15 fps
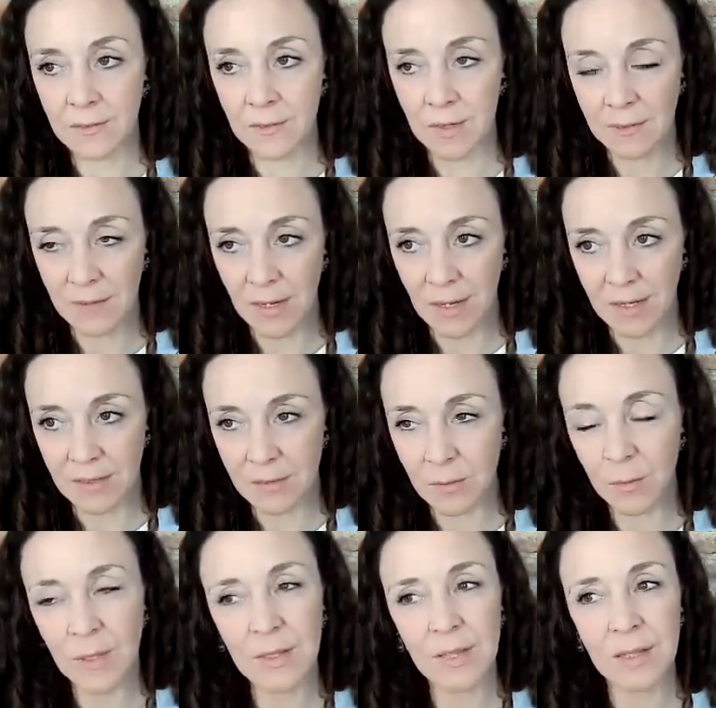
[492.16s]
And
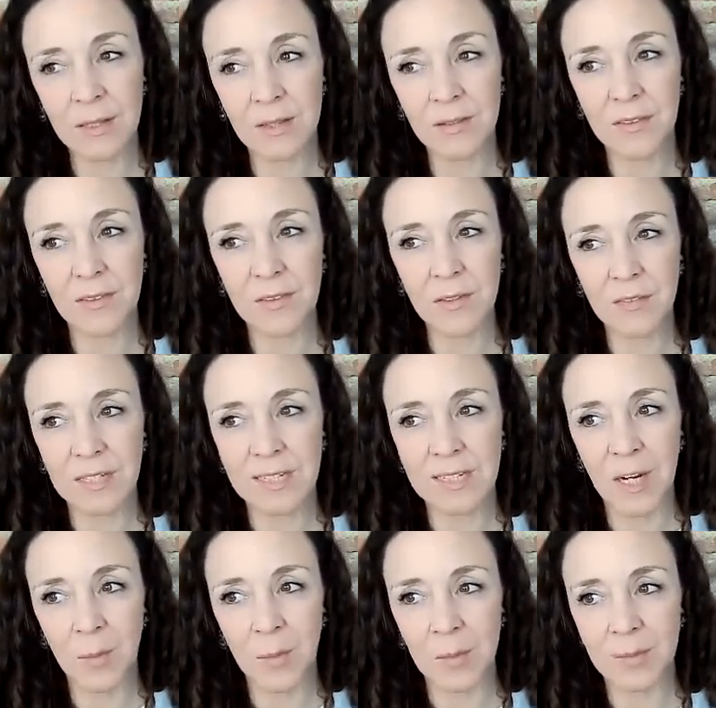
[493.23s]
another thing that really
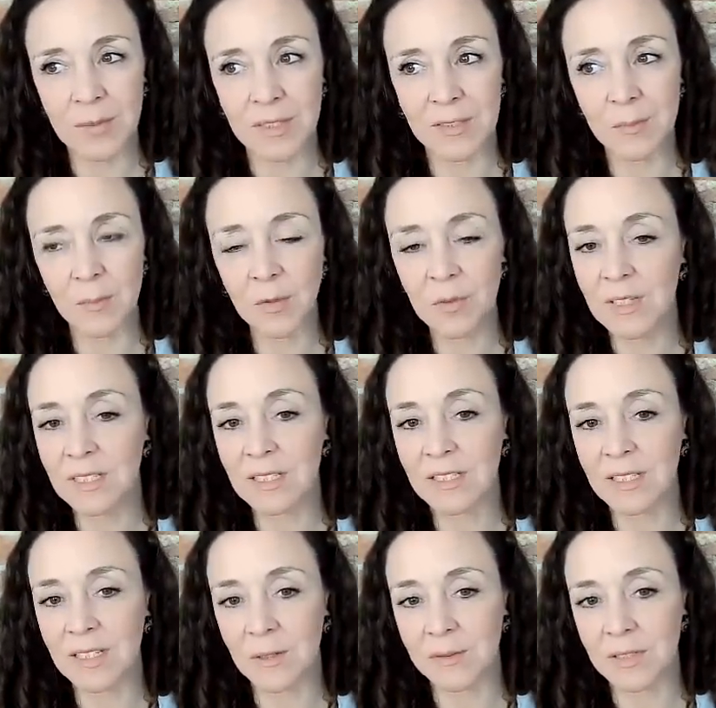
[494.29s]
helped me with this, more than
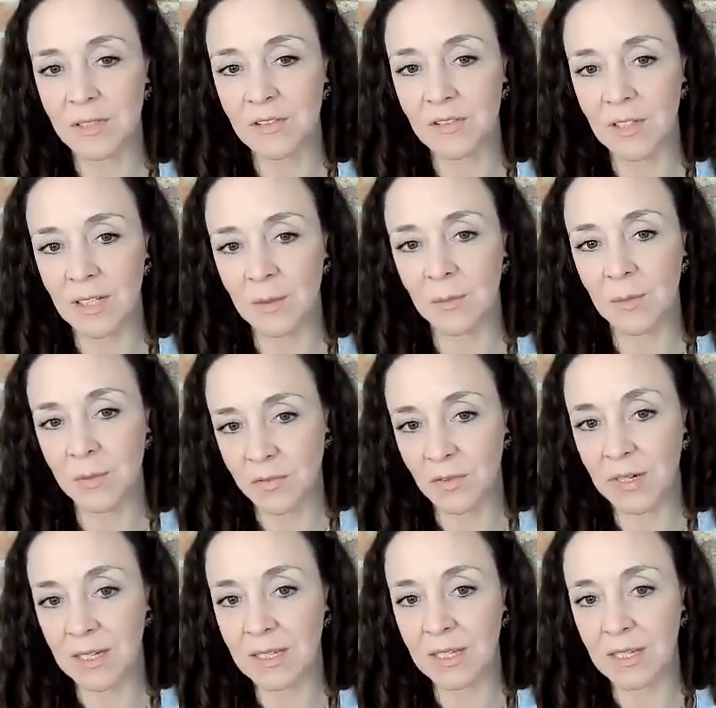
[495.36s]
anything else, actually, was
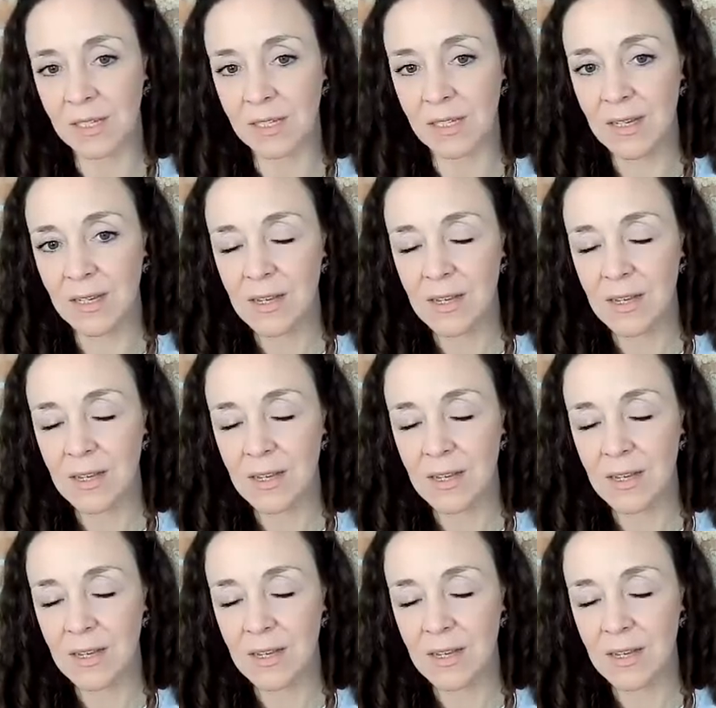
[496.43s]
Reiki.